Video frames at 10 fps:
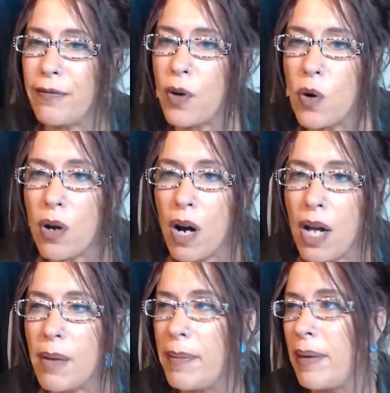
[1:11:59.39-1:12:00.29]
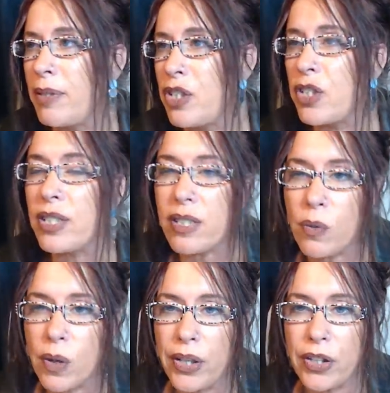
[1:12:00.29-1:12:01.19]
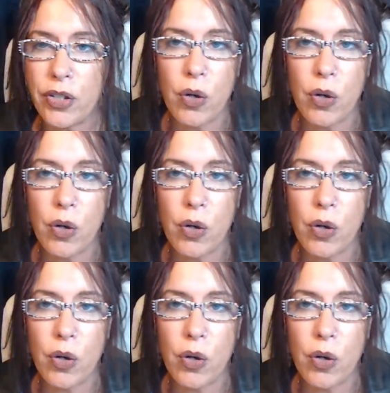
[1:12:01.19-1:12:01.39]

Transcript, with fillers: phone call. Maybe she's the one that